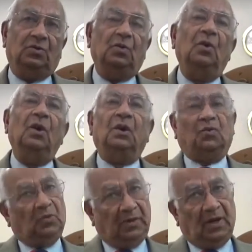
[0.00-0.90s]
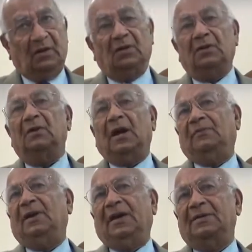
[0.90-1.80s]
two, could be another
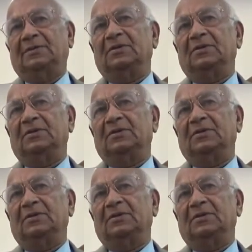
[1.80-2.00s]
application.